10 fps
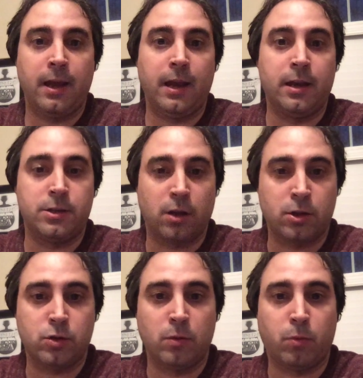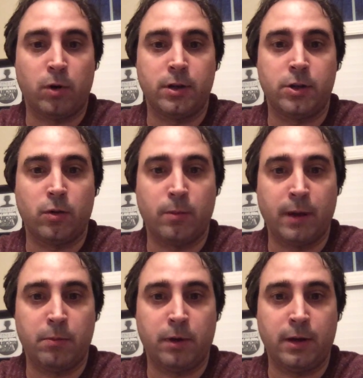It is also important to
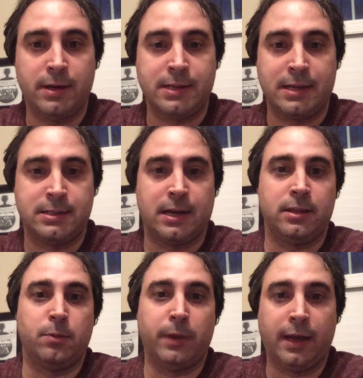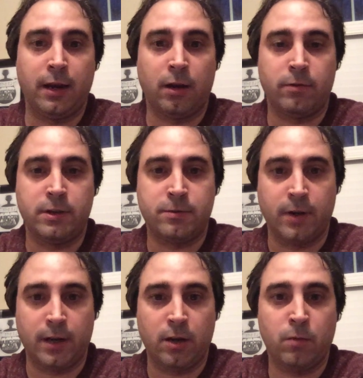remember, as I said at the beginning of this
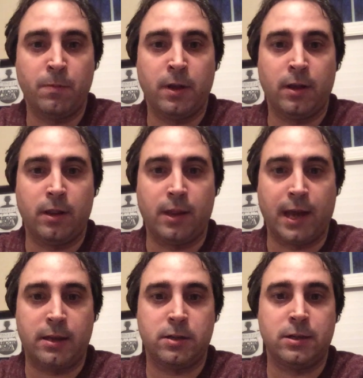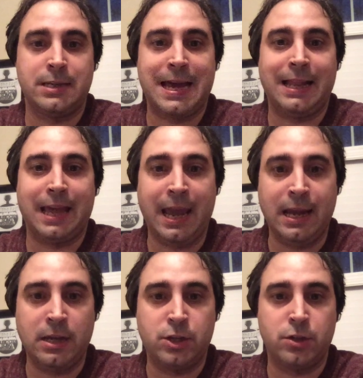video, that to tell
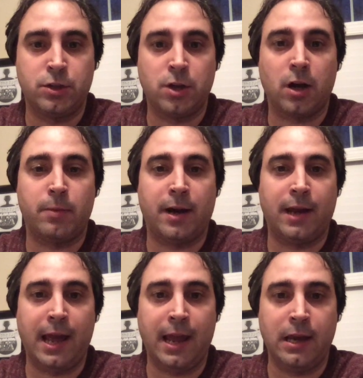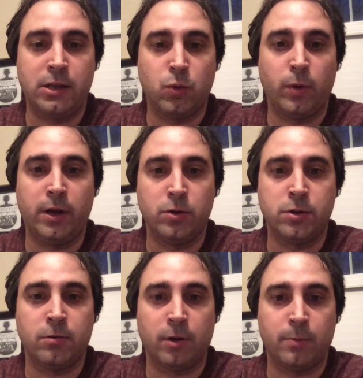age, to talk about age, we use
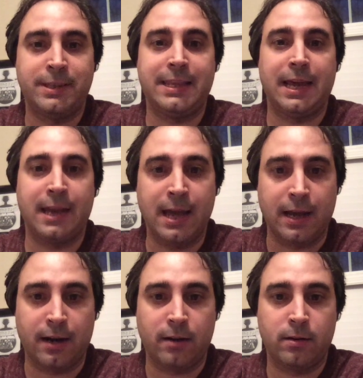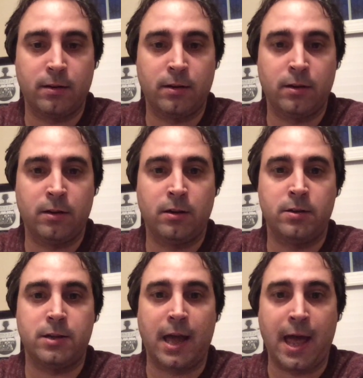the verb tener,
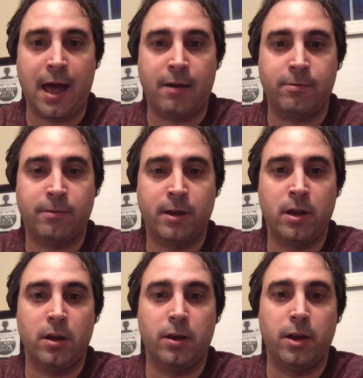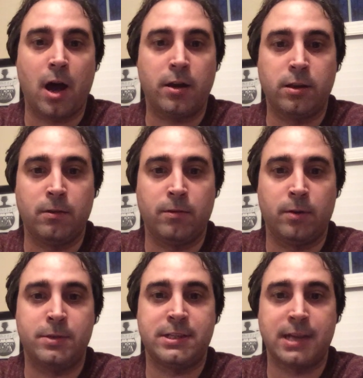to have, not the
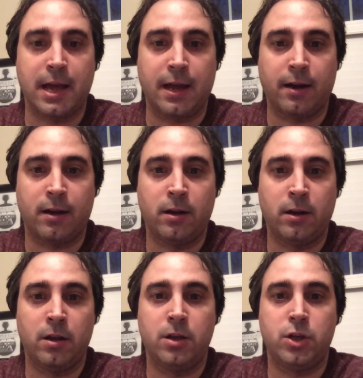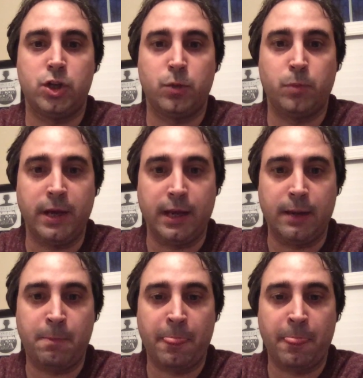verb ser, to be,